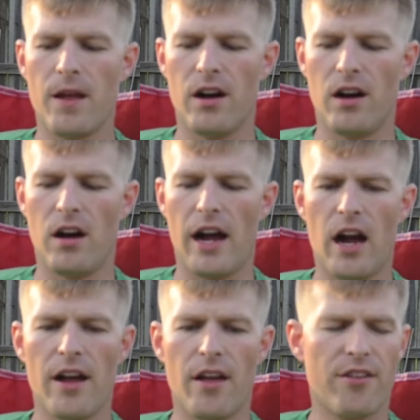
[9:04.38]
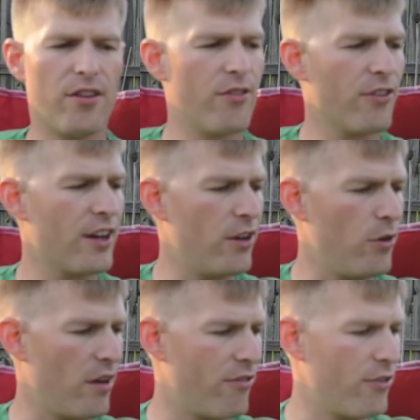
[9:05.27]
I forget
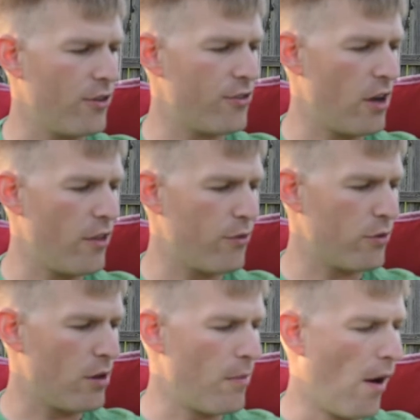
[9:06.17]
who I first saw this from.